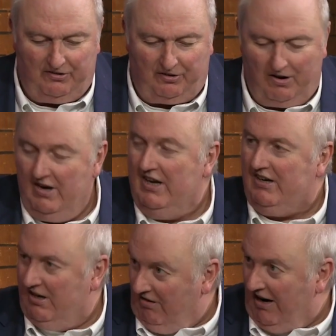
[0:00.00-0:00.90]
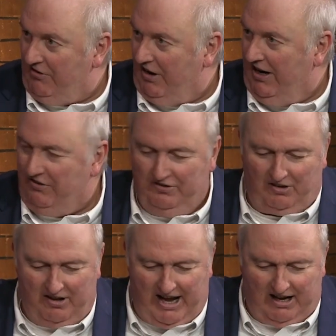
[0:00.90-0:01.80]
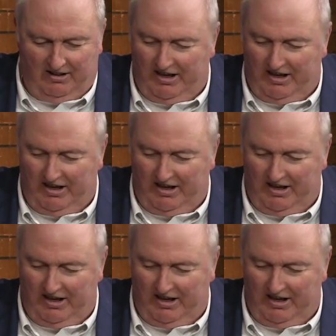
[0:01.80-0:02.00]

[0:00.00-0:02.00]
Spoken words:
So congratulations on that, Leo.